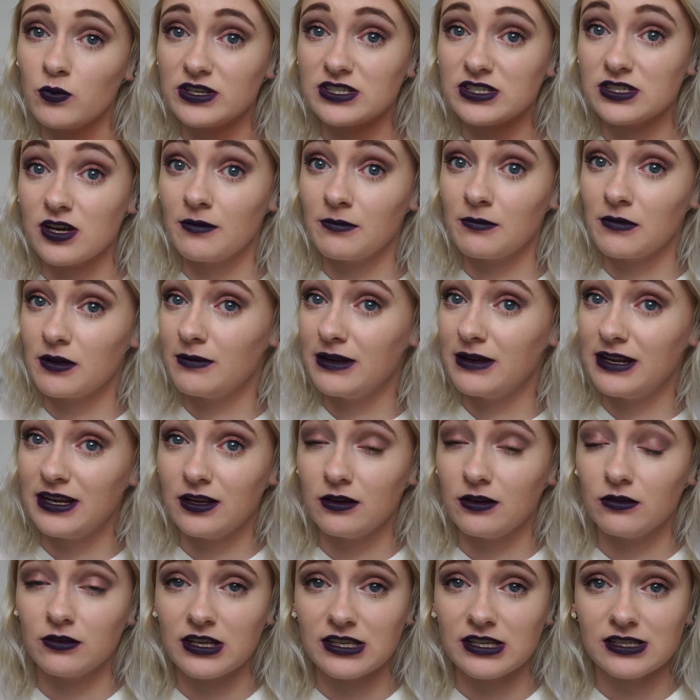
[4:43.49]
which I'm
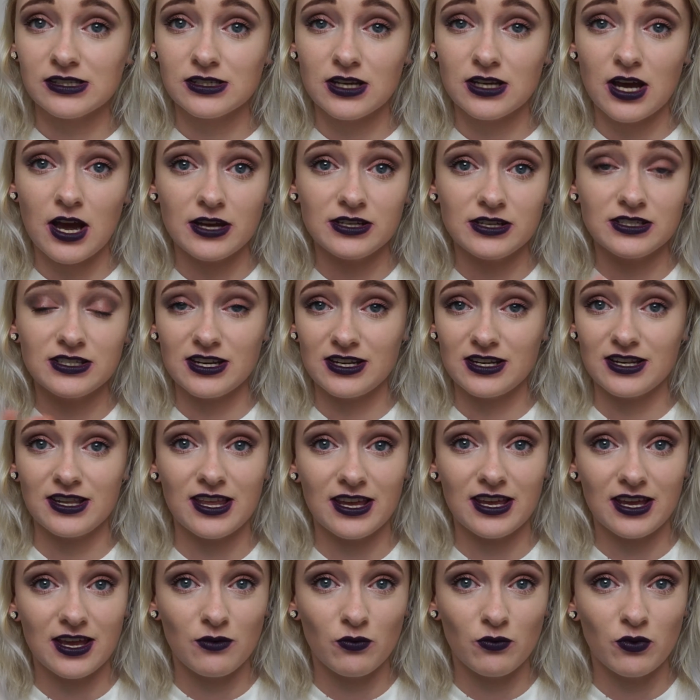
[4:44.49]
completely honest I didn't
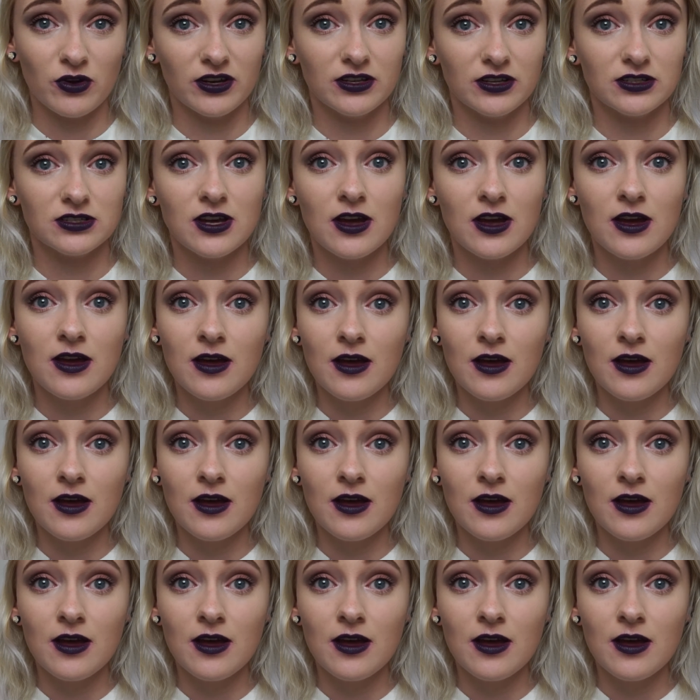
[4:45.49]
think it would